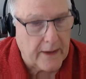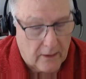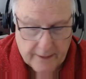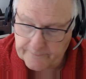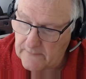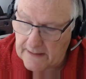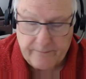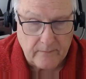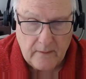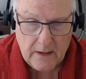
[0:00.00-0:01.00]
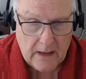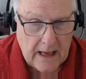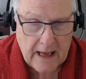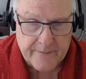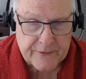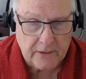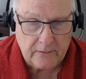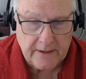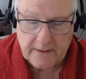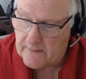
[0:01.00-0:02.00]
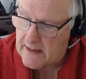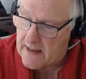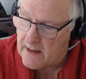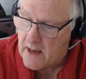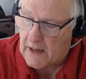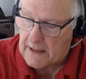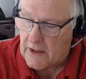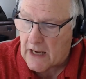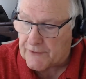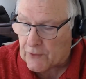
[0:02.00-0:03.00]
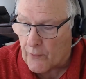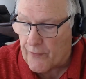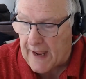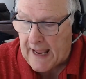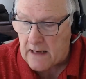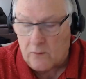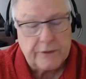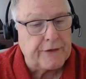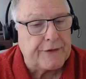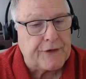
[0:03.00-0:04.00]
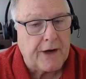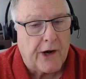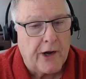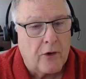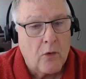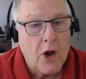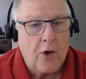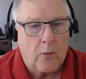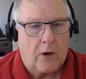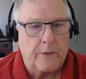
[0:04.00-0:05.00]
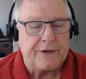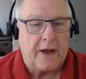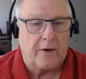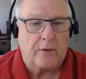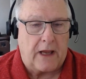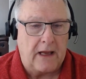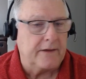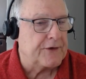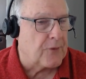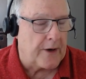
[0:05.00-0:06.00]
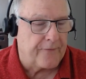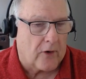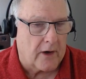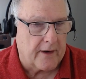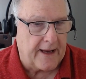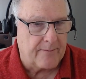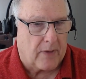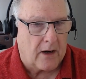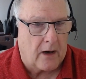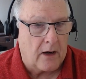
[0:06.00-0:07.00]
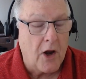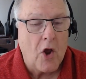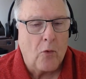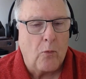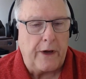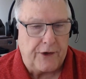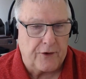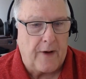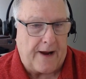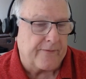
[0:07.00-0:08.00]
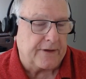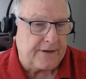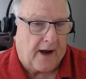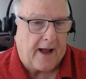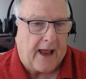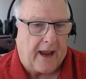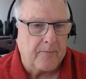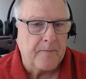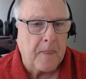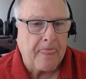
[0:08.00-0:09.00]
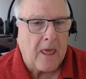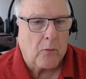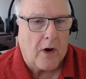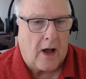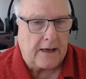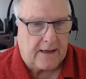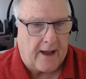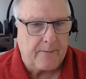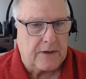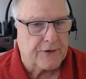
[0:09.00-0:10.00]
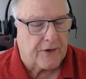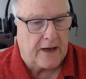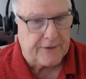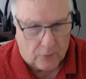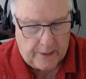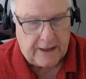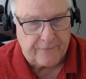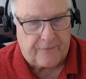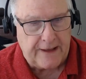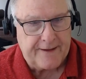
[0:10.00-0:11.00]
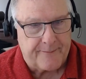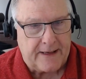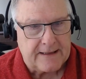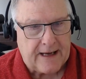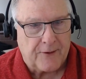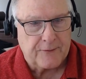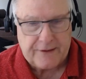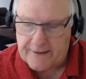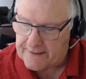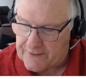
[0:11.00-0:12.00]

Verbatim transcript: Right on. And yeah, absolutely, uh, Clayton. And so that was a scenario where we said, okay, in this 2,400 head barn, we do have the time we're not time constrained, so we can feed the pigs out to